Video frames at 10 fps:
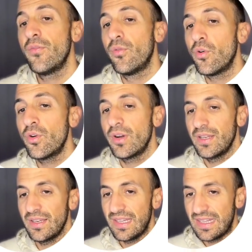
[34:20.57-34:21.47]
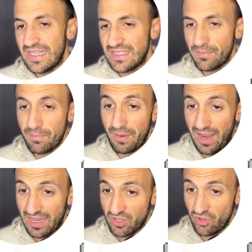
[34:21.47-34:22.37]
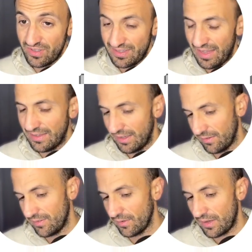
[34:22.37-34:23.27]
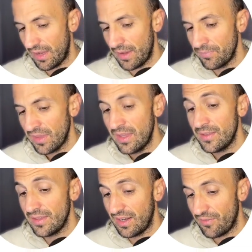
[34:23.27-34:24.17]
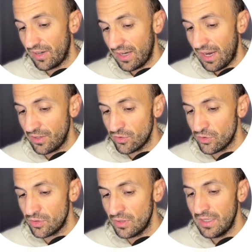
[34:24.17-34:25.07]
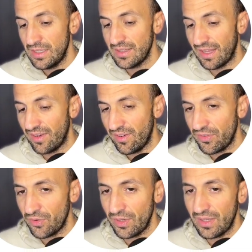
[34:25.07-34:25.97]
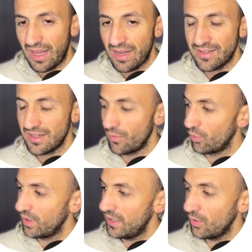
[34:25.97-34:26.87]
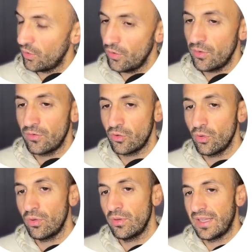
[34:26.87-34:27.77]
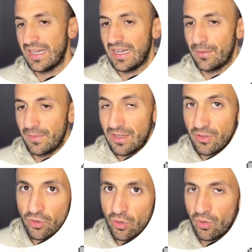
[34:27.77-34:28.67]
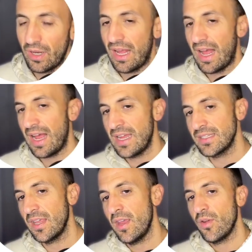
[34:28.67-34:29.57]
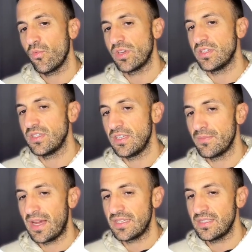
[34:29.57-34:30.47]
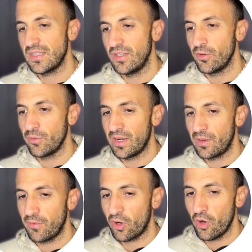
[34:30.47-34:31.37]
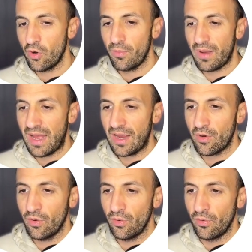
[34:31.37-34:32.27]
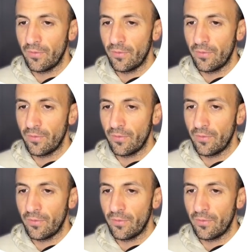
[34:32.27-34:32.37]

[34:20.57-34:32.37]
for this page settings. Okay, navigator, history, that's a really good tool that Elementor has. Imagine that you go back or